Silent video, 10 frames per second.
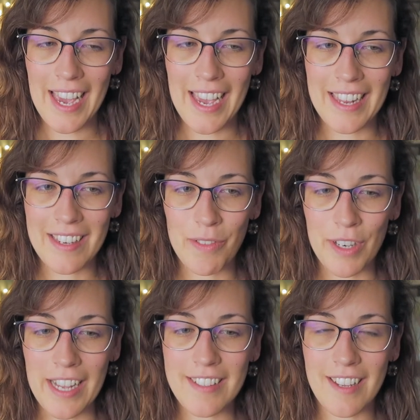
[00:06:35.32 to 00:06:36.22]
And
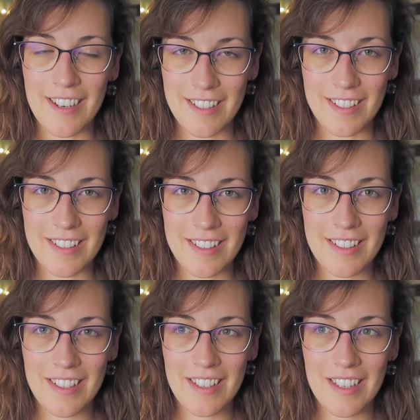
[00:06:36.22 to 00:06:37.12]
when I started
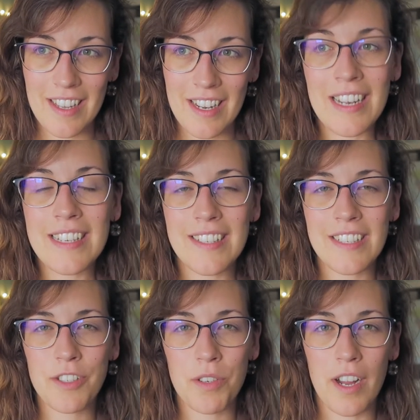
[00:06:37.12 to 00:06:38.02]

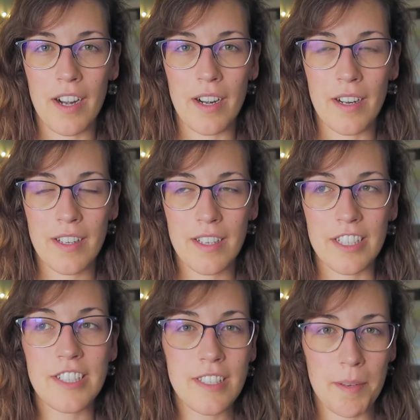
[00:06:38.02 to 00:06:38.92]
listening to her
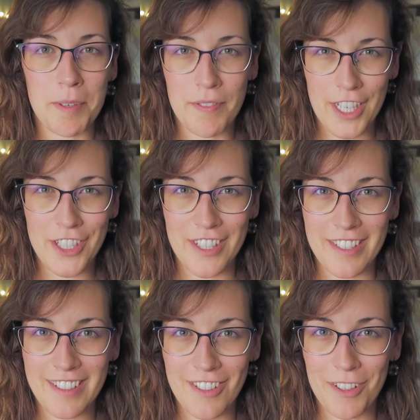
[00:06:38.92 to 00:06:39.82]
because she's a
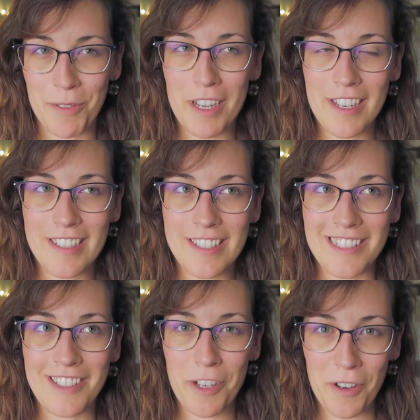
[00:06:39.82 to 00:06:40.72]
perfectionist so the way
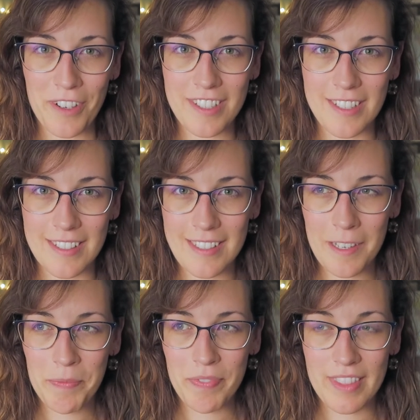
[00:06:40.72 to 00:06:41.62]
she talks is
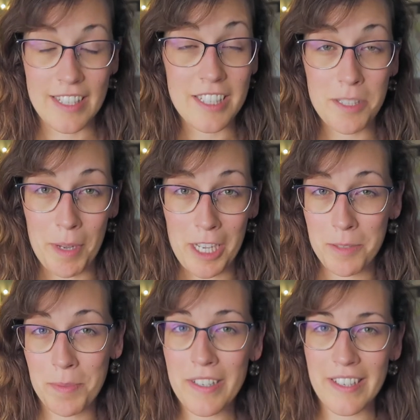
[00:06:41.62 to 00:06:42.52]
this is my
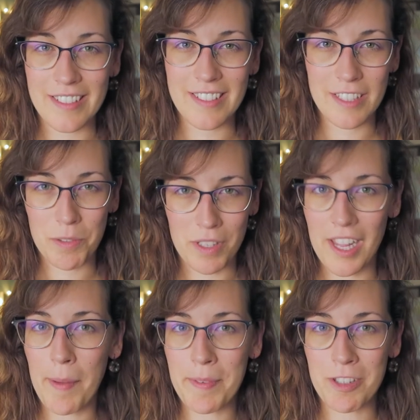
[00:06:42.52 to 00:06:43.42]
experience this is what
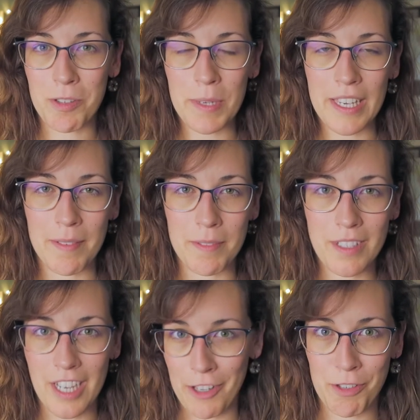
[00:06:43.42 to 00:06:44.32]
happens to
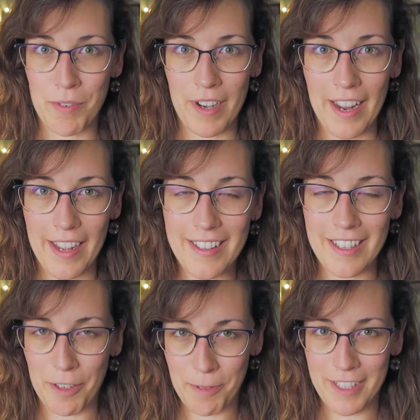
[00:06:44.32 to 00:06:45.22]
me can you relate
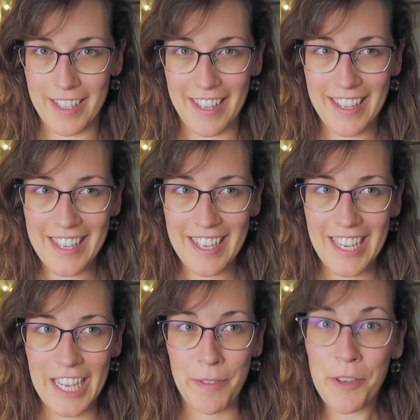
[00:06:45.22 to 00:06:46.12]
and obviously
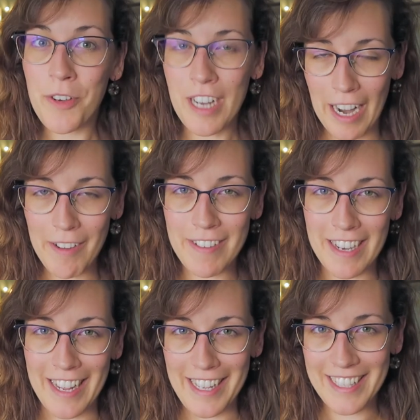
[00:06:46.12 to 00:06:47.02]
if you can
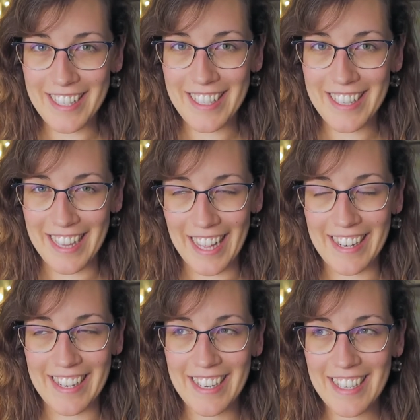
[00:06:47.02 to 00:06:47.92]
relate
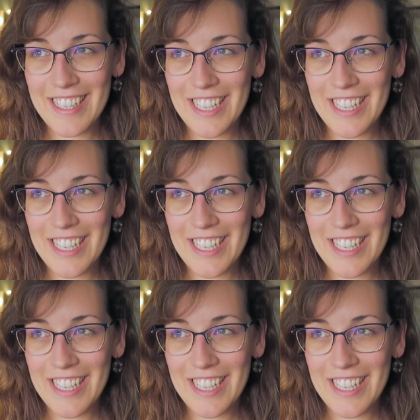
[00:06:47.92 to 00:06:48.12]
then